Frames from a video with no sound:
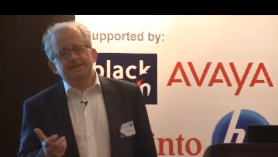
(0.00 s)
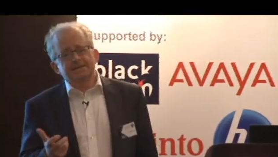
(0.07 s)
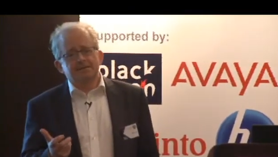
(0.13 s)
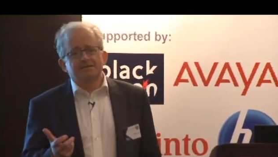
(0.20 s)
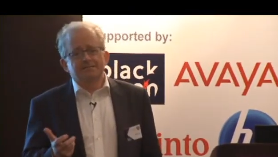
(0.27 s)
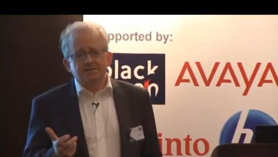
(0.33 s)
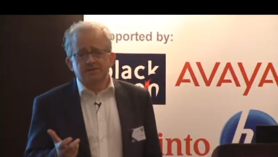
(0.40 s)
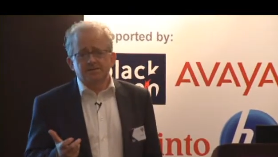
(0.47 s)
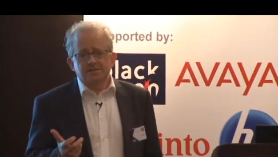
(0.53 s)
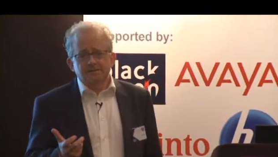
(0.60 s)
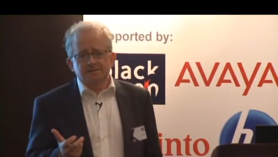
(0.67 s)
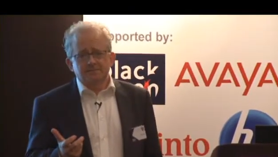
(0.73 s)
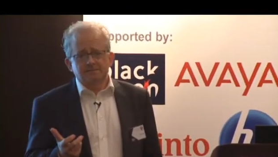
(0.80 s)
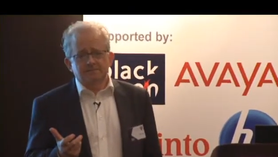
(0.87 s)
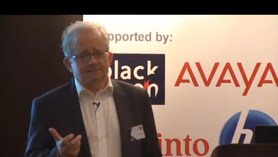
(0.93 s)
it
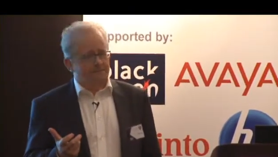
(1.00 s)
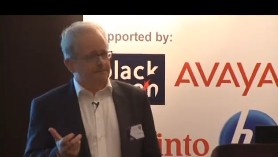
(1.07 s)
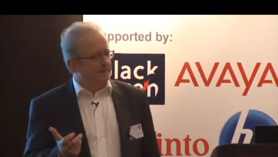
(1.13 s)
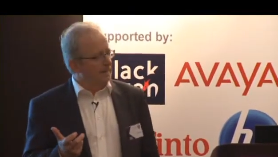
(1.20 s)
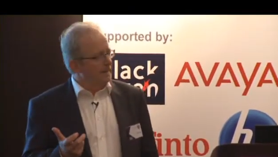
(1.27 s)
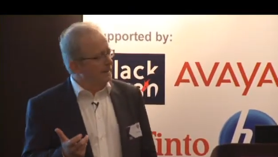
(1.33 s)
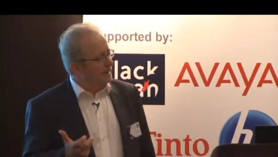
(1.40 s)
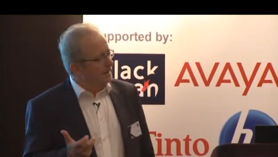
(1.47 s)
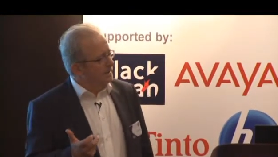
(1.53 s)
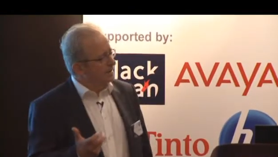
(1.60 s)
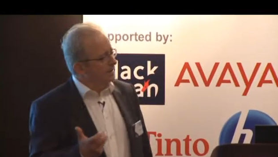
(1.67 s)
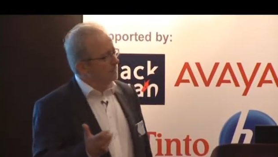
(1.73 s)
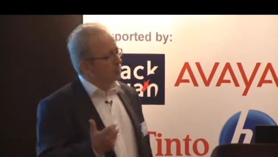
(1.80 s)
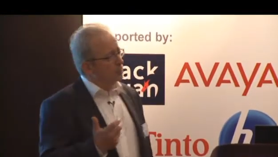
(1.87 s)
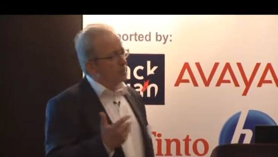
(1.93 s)
first. You
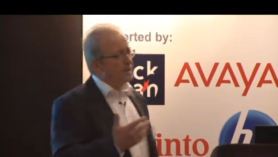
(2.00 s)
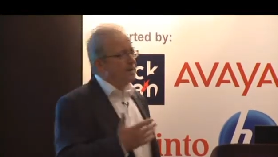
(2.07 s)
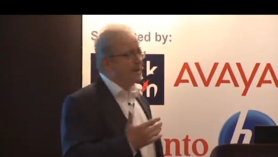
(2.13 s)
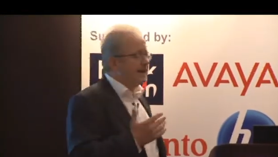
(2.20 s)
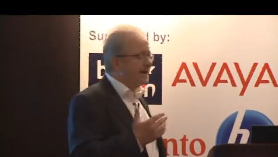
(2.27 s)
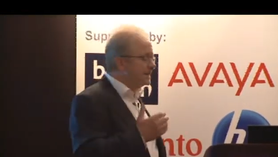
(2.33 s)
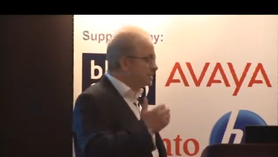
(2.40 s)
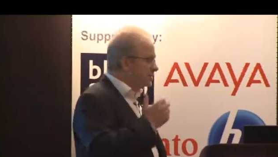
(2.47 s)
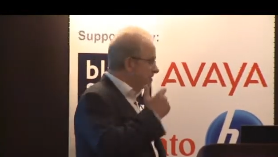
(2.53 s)
know, the world has